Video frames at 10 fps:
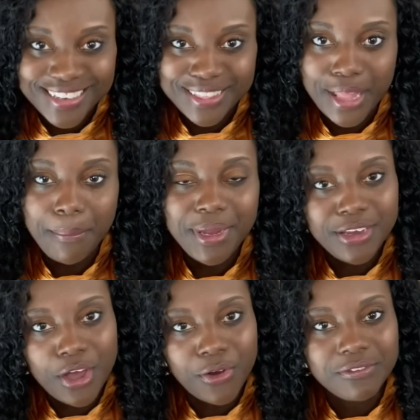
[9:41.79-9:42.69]
Let me
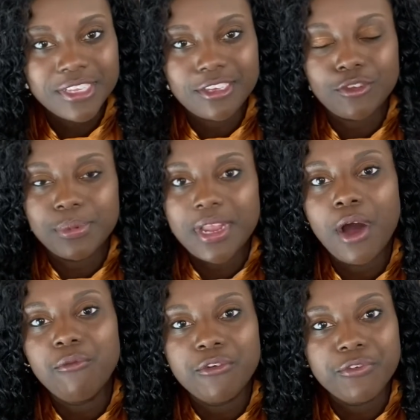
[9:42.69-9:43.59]
know if this has been
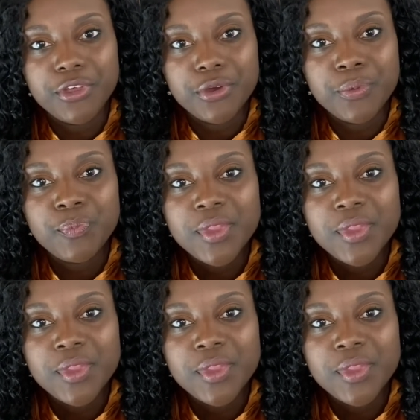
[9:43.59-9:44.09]
helpful for you.